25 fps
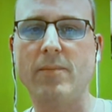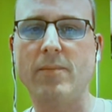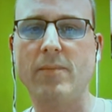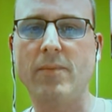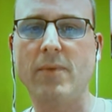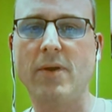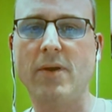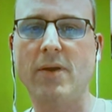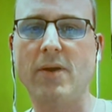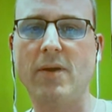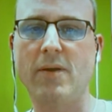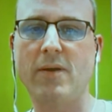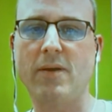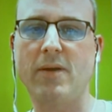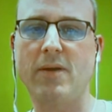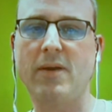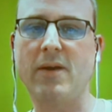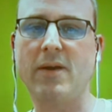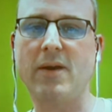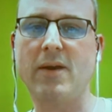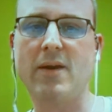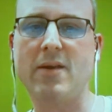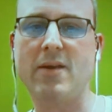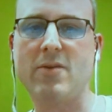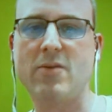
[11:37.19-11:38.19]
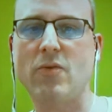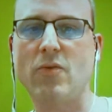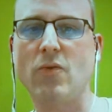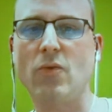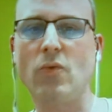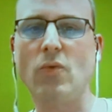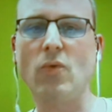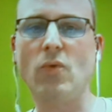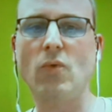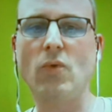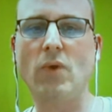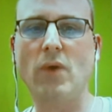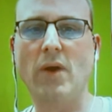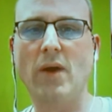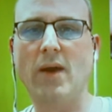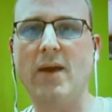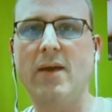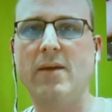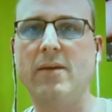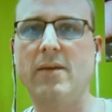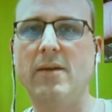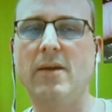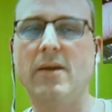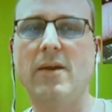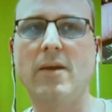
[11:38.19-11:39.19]
uh, guys who
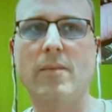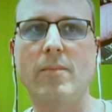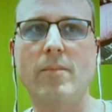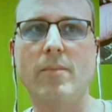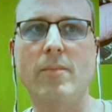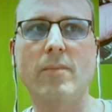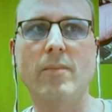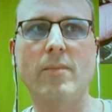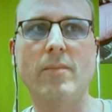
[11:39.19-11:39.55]
um,